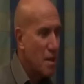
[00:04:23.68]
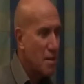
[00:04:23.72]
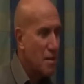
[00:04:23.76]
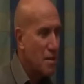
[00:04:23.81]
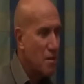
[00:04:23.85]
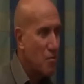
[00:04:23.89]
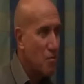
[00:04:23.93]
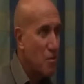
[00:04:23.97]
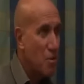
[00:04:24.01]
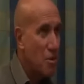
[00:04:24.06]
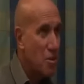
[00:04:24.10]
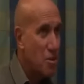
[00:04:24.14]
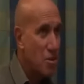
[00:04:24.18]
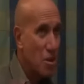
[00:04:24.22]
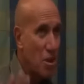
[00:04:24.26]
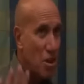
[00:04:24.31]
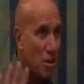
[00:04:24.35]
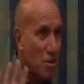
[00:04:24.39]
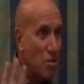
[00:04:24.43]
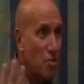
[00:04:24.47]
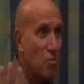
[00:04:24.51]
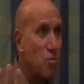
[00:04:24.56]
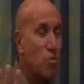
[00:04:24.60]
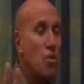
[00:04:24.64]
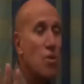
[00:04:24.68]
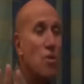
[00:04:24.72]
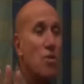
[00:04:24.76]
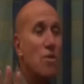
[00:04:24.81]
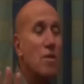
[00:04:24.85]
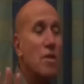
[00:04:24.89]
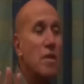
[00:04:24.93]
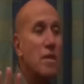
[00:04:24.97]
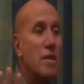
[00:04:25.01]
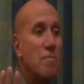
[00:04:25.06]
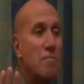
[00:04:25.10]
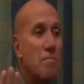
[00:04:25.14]
And there was on the
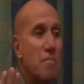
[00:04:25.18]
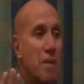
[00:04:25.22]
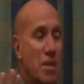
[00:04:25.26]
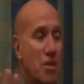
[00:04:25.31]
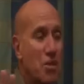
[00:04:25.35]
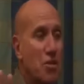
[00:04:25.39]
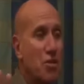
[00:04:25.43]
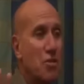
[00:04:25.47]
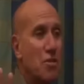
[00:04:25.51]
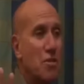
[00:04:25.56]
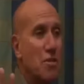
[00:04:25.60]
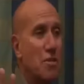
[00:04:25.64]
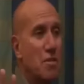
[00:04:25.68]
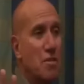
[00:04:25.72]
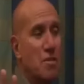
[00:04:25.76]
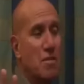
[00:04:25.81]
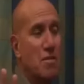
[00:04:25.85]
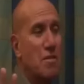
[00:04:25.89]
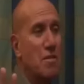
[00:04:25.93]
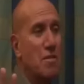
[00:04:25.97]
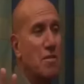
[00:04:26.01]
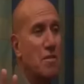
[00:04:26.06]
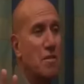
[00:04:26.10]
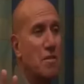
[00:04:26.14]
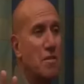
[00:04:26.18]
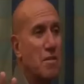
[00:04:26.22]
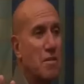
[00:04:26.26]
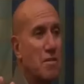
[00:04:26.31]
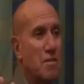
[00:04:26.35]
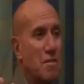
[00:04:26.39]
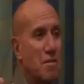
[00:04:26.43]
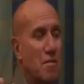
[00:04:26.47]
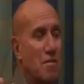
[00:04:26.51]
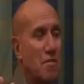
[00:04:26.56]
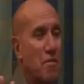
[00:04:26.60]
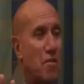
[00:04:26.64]
wall a picture
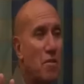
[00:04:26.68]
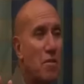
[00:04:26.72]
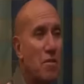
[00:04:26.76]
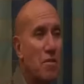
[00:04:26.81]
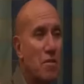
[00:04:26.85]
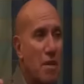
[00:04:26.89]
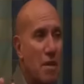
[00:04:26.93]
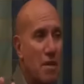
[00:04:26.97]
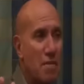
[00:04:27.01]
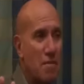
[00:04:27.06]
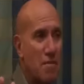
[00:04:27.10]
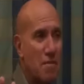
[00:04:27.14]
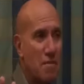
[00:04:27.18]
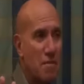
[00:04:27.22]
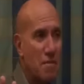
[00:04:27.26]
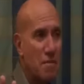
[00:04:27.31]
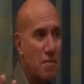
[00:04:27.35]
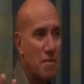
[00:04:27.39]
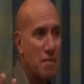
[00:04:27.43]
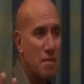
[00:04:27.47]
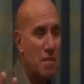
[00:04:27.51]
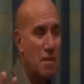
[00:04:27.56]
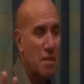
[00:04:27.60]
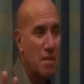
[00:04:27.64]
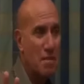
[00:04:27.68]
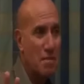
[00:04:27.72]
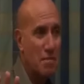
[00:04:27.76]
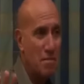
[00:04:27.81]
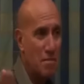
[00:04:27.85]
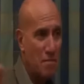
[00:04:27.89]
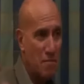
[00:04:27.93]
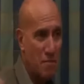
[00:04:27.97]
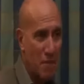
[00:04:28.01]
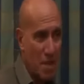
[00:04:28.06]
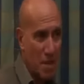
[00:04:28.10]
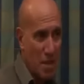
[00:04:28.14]
a photograph, a, a
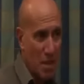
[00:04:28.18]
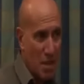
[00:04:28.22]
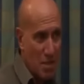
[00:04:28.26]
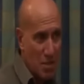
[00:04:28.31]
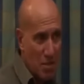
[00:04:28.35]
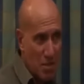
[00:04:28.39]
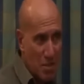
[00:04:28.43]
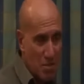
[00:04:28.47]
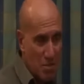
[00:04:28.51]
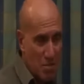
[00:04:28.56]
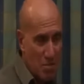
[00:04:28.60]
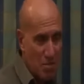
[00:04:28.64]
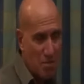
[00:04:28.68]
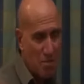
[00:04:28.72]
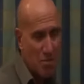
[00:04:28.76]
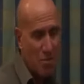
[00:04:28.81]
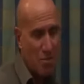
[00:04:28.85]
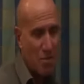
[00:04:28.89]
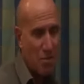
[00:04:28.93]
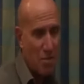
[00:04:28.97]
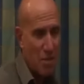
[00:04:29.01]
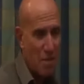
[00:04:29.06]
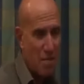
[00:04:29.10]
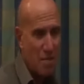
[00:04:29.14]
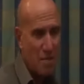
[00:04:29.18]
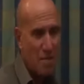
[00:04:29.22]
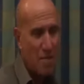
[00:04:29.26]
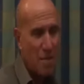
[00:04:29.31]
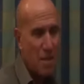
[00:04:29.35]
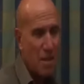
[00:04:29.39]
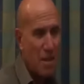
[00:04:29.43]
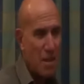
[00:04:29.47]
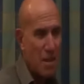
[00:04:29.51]
very large photograph,